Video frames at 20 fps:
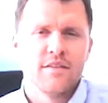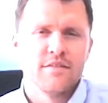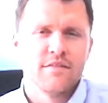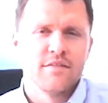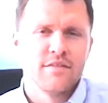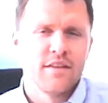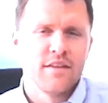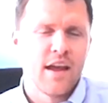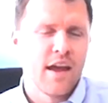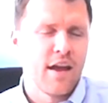
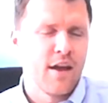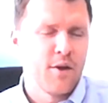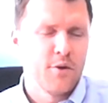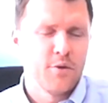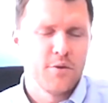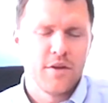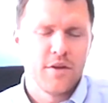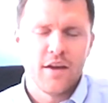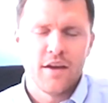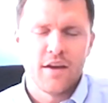And
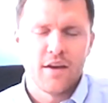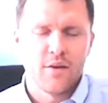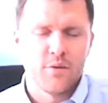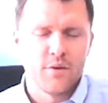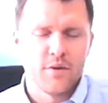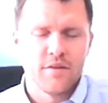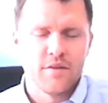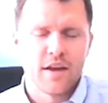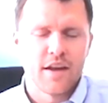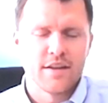now,
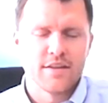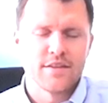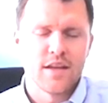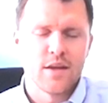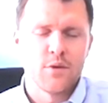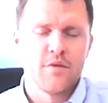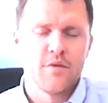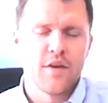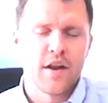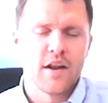like I
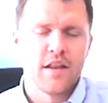said,